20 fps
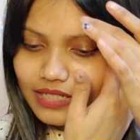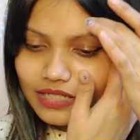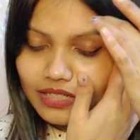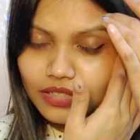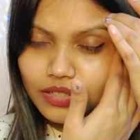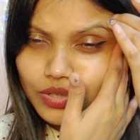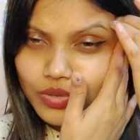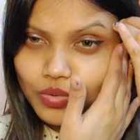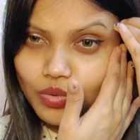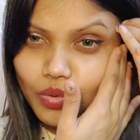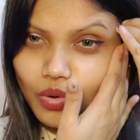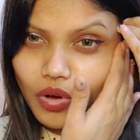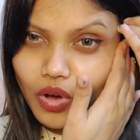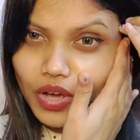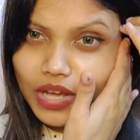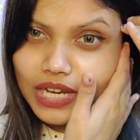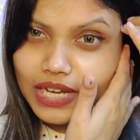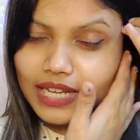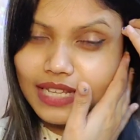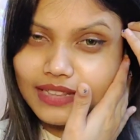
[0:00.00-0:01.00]
little too
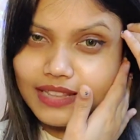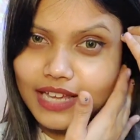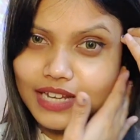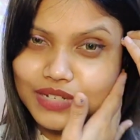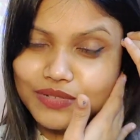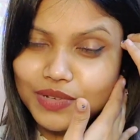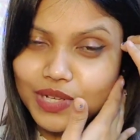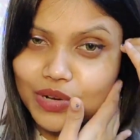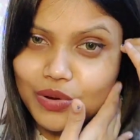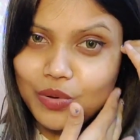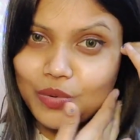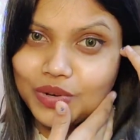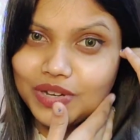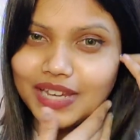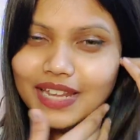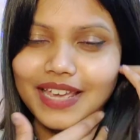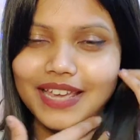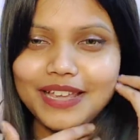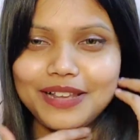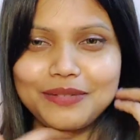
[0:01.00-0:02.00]
oily, that will
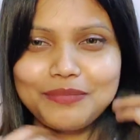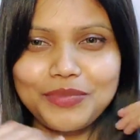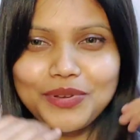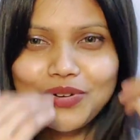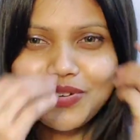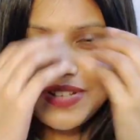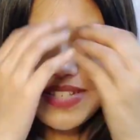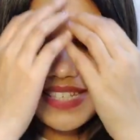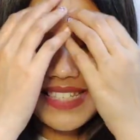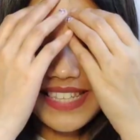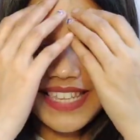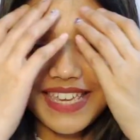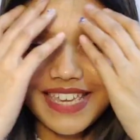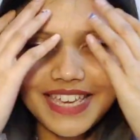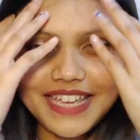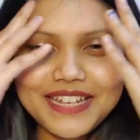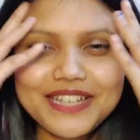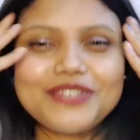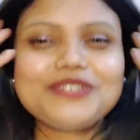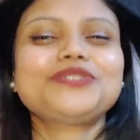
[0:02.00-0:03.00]
only help your
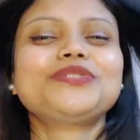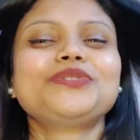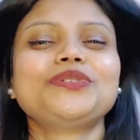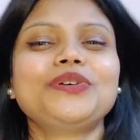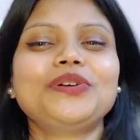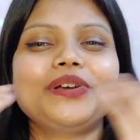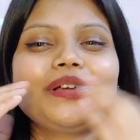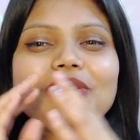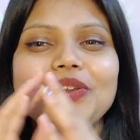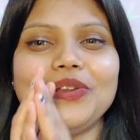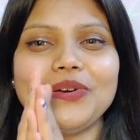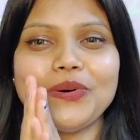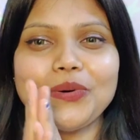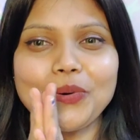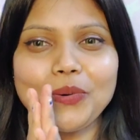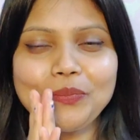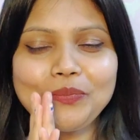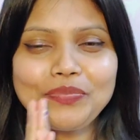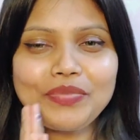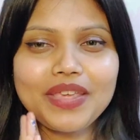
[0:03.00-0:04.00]
skin to
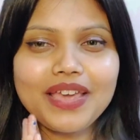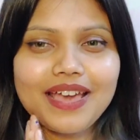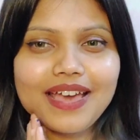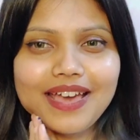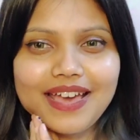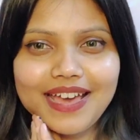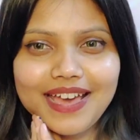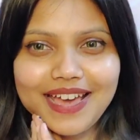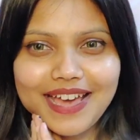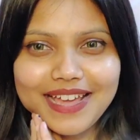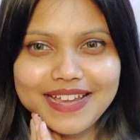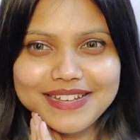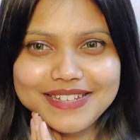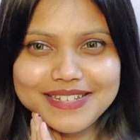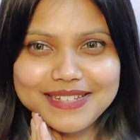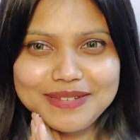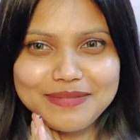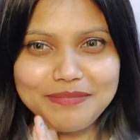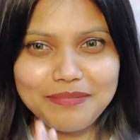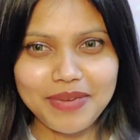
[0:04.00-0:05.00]
glow
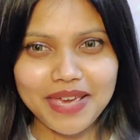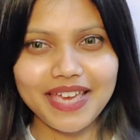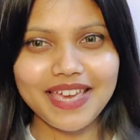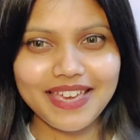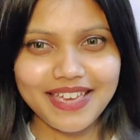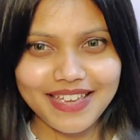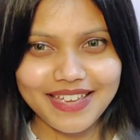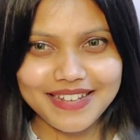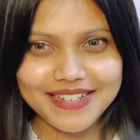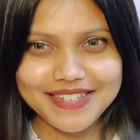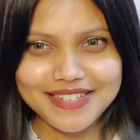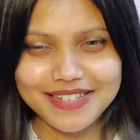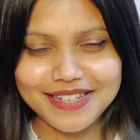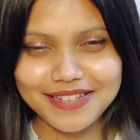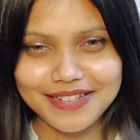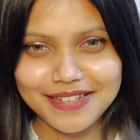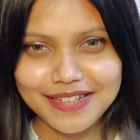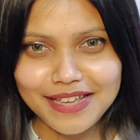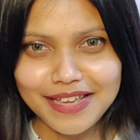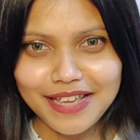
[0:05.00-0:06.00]
and make it,